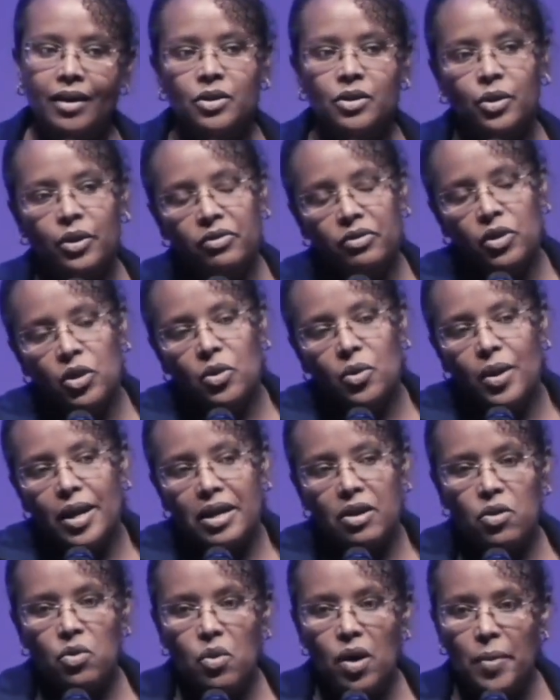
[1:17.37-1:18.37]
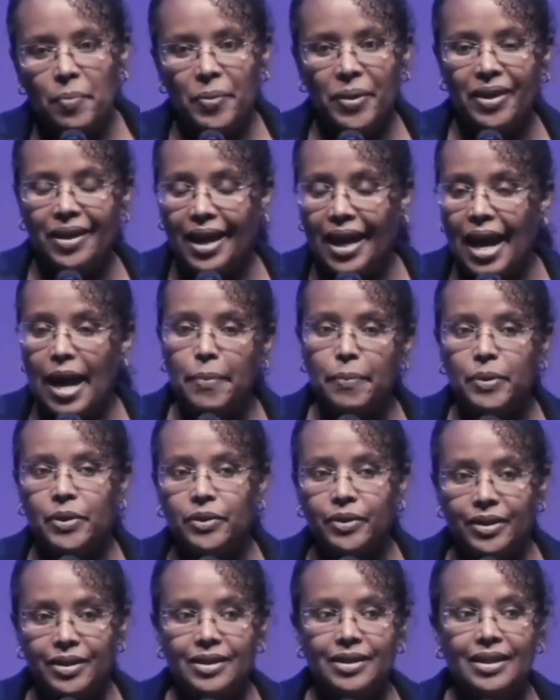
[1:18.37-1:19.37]
So, even though I grew up in the
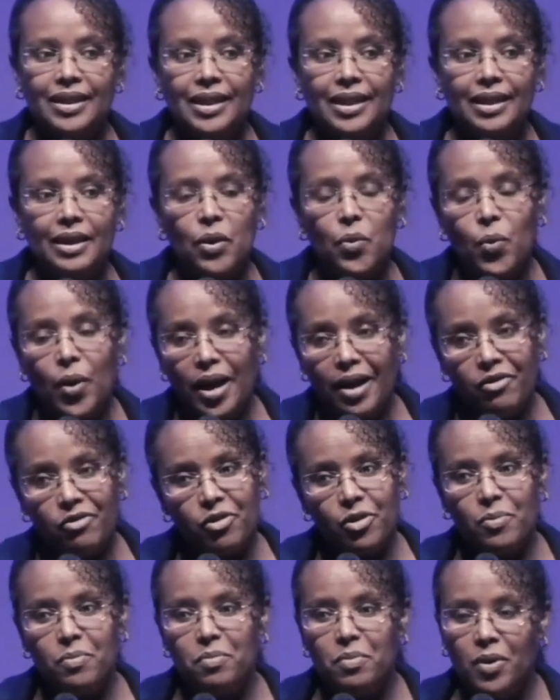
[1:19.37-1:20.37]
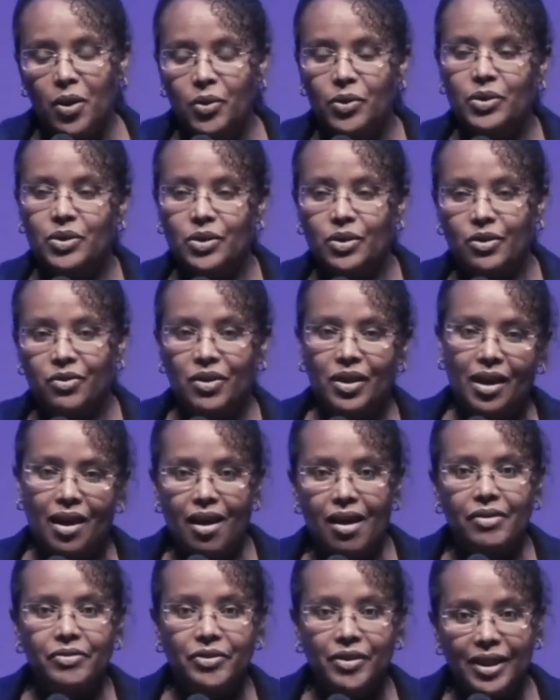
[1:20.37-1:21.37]
capital city, away from most of the
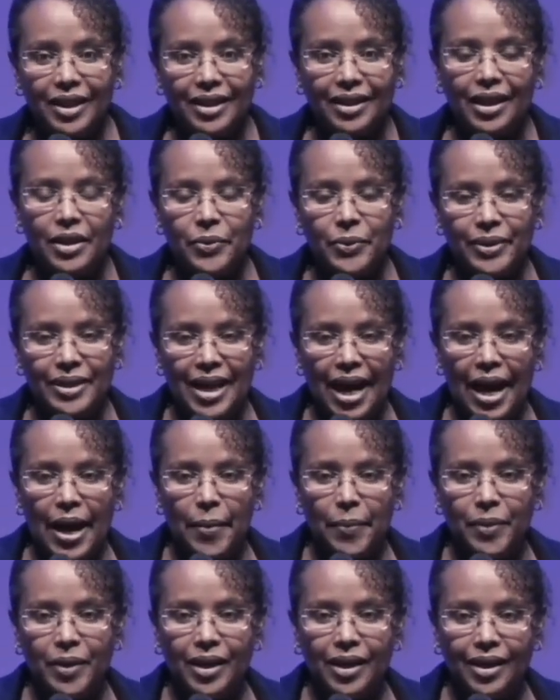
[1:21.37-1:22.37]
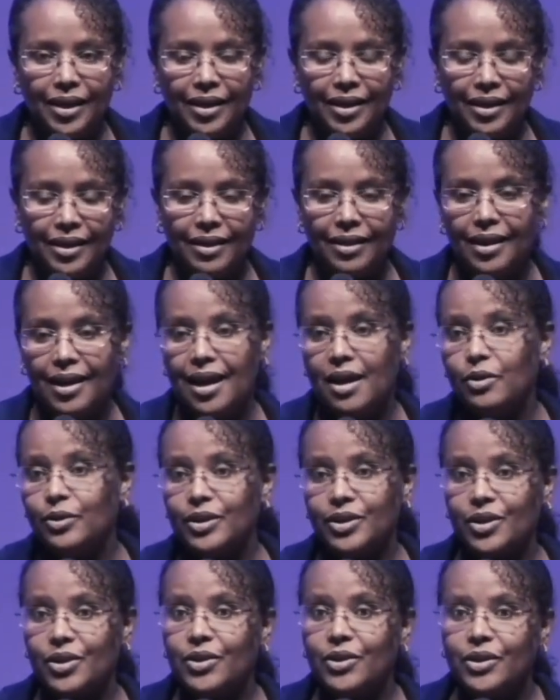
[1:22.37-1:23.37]
conflict that was happening in the
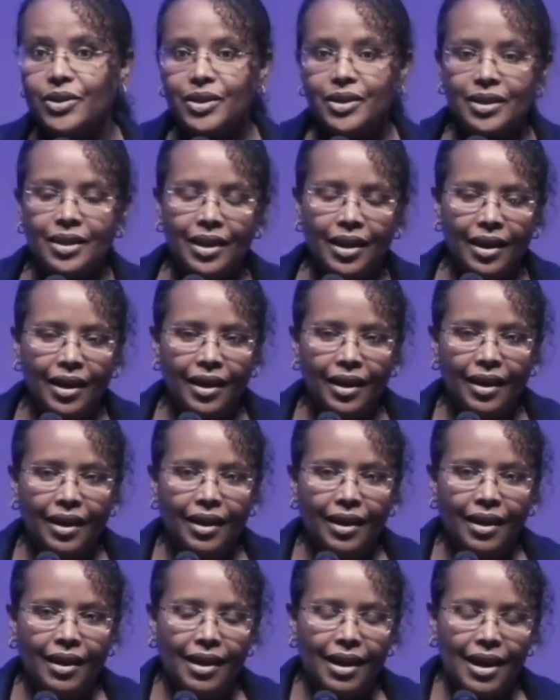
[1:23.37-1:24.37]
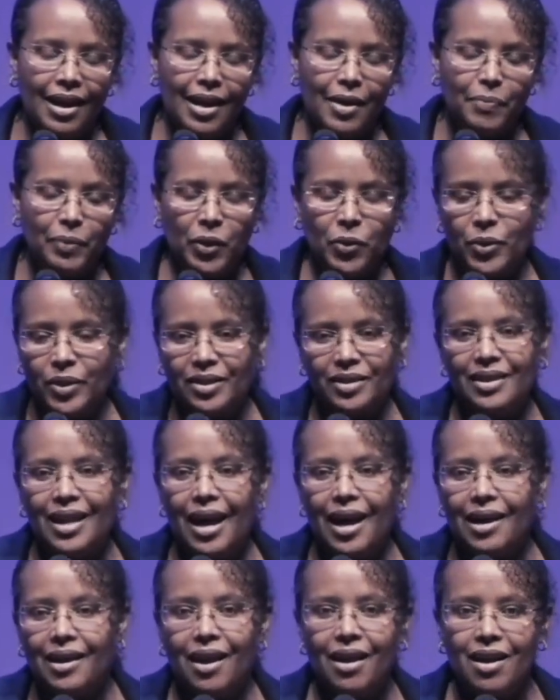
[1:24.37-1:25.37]
outskirts, um, it was
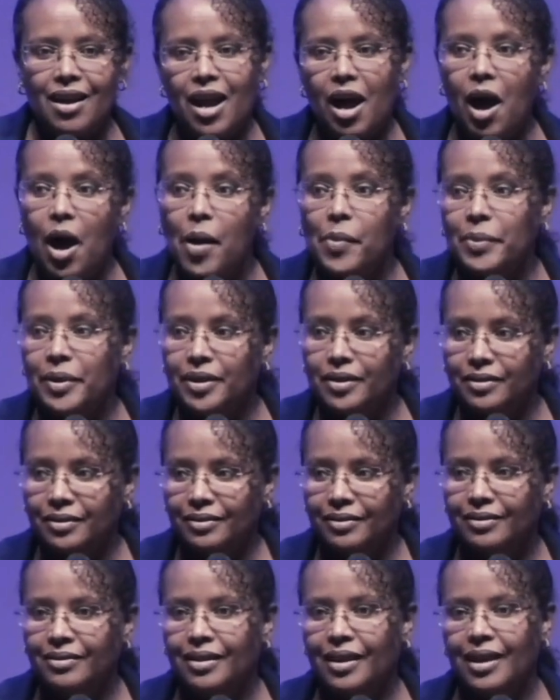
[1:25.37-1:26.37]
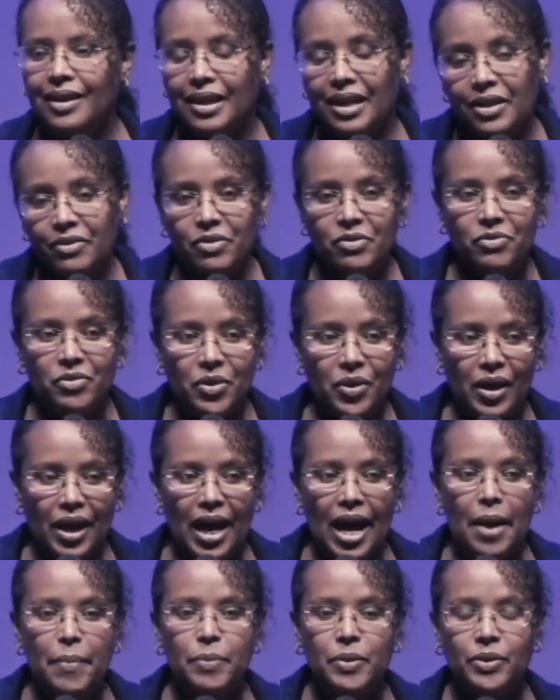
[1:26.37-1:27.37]
not uncommon that even for the
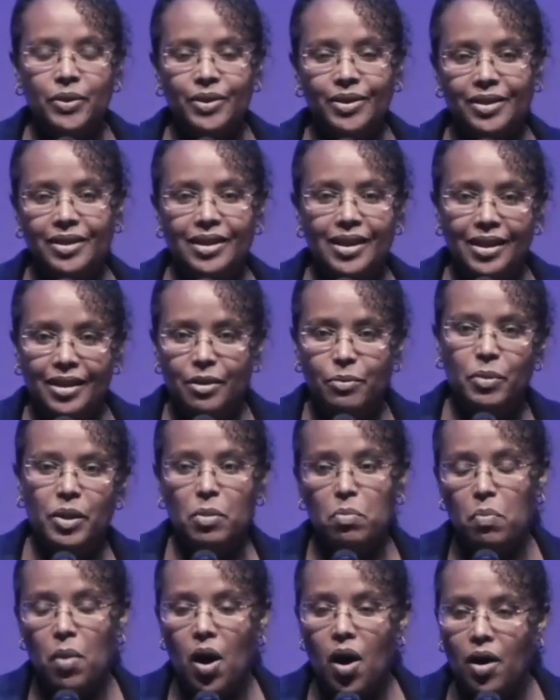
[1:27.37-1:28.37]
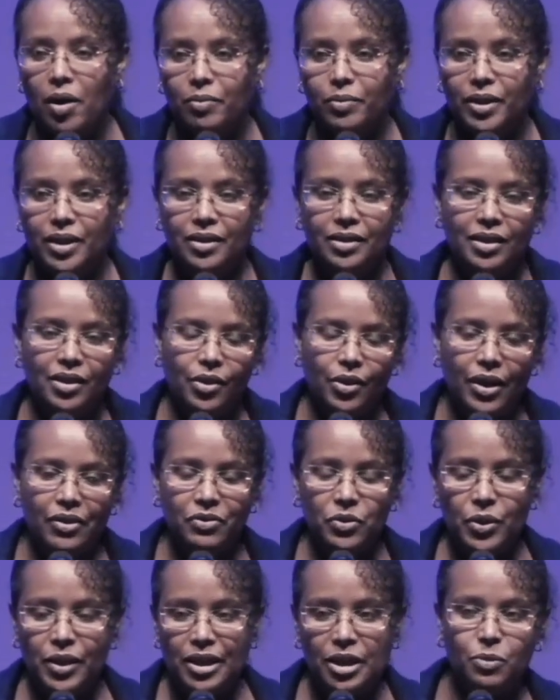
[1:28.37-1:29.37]
capital city to be bombed and you
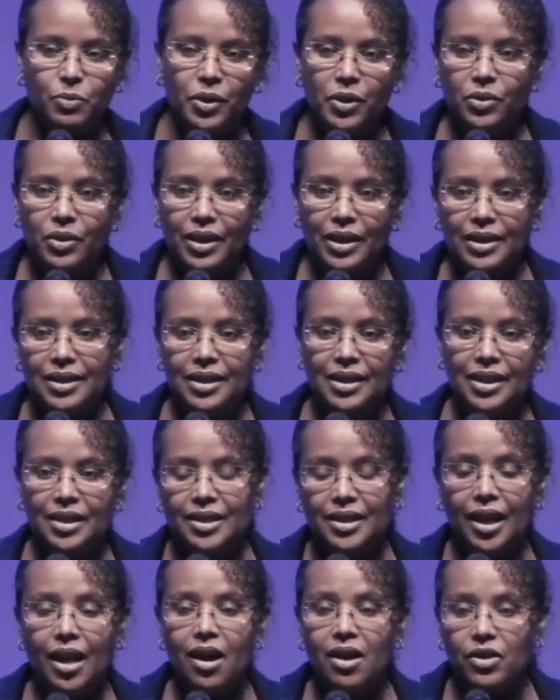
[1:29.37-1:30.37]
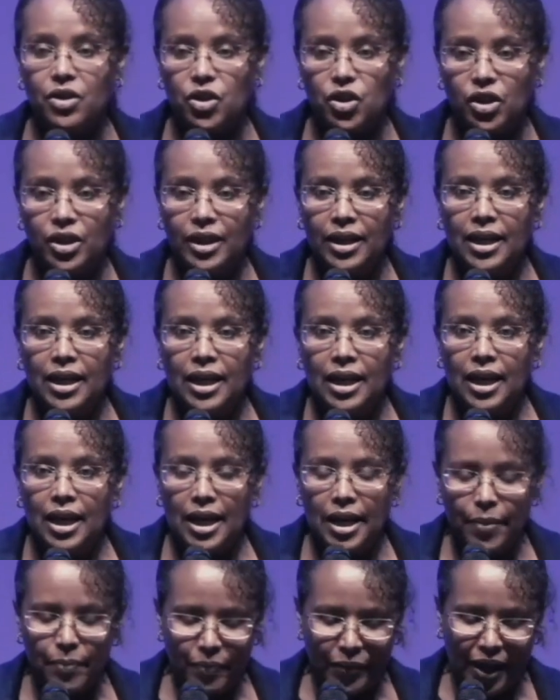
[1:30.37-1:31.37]
have to experience these large
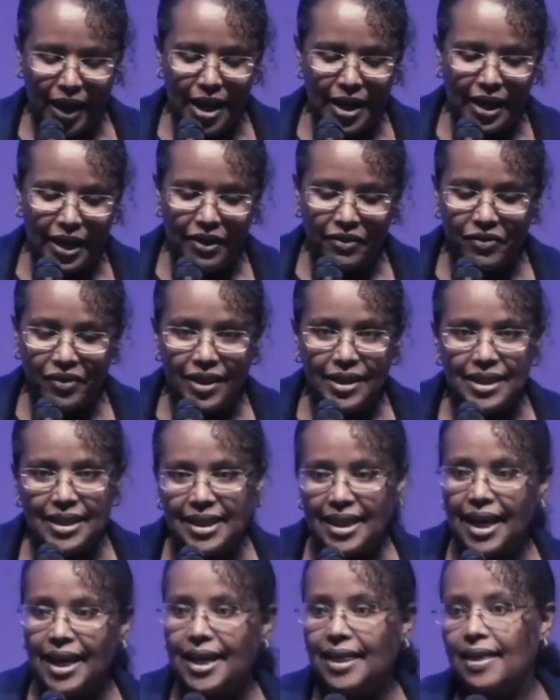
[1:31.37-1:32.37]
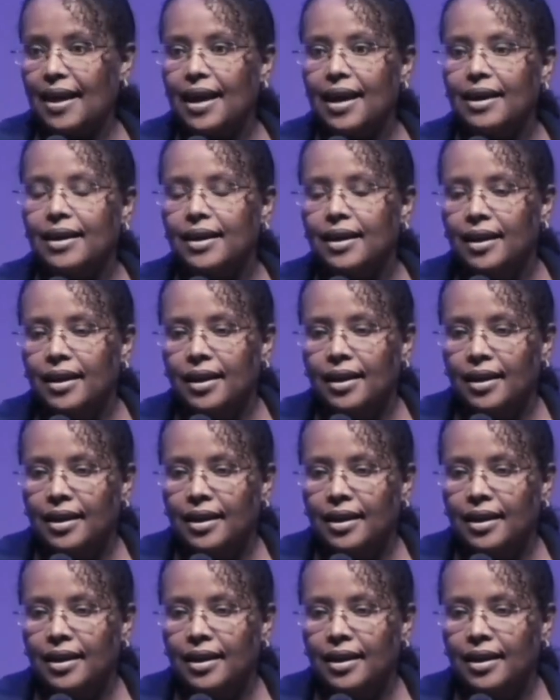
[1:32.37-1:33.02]
um, kind of events like that.